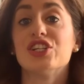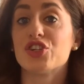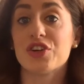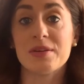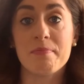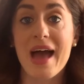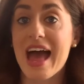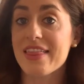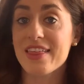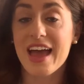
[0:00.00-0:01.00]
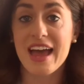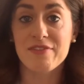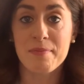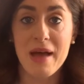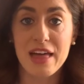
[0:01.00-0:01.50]
During math, I have
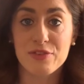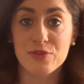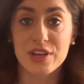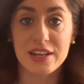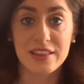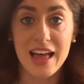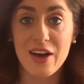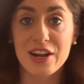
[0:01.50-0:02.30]
a math read aloud.